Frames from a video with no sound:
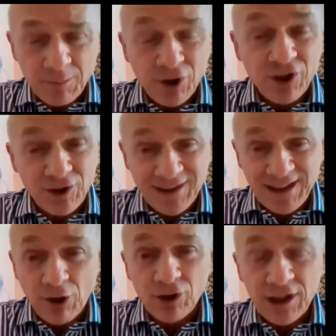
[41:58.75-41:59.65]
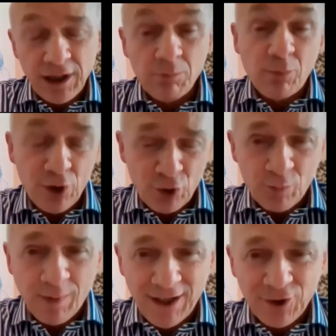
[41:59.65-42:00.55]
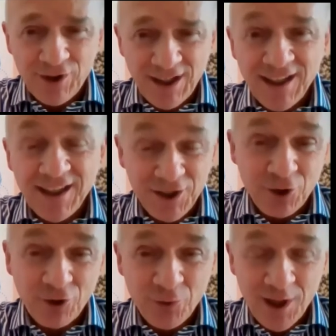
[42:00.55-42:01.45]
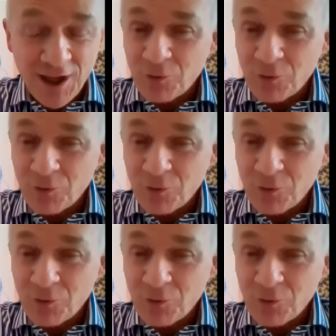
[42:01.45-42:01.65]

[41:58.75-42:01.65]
but you're the only blue biotech in Austria,